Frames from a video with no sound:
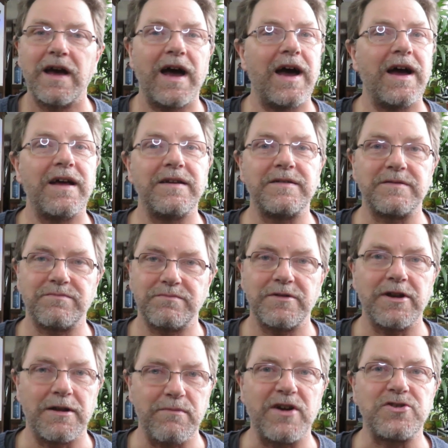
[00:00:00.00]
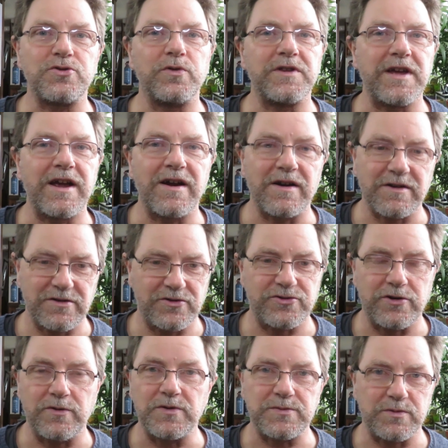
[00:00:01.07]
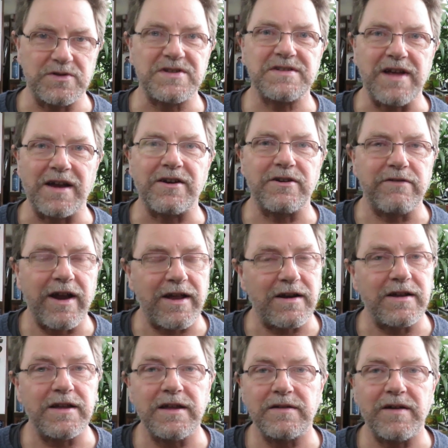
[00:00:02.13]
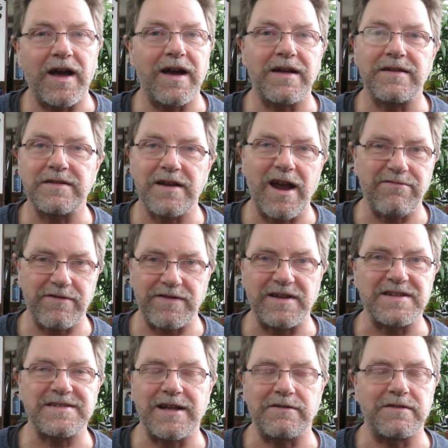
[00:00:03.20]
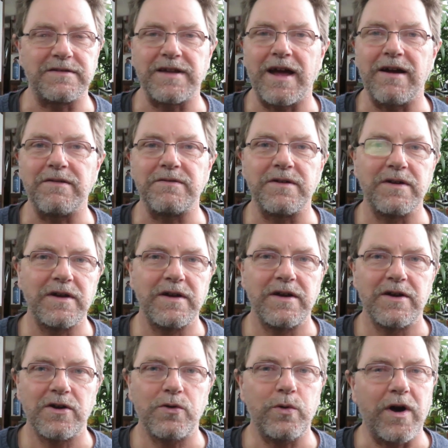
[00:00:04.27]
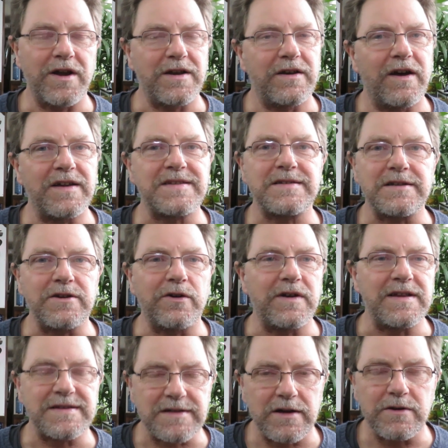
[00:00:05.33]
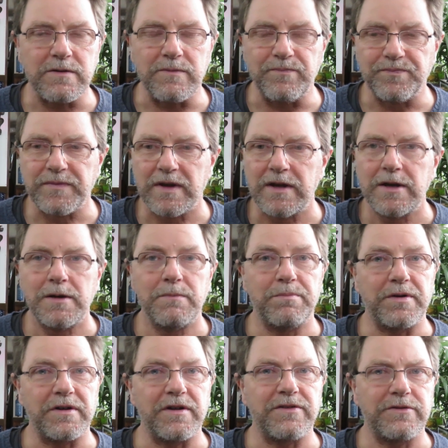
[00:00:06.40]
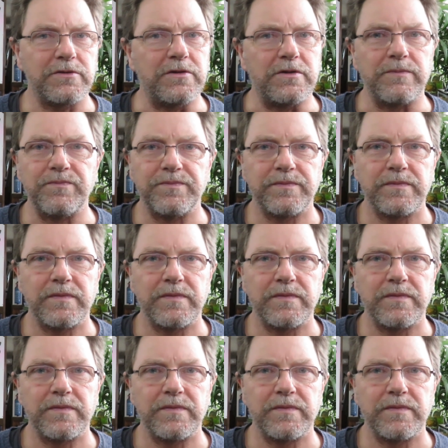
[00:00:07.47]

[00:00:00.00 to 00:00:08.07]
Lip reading: and make sure the air controls were set correctly, and everything settled down quite nicely on its own. But I thought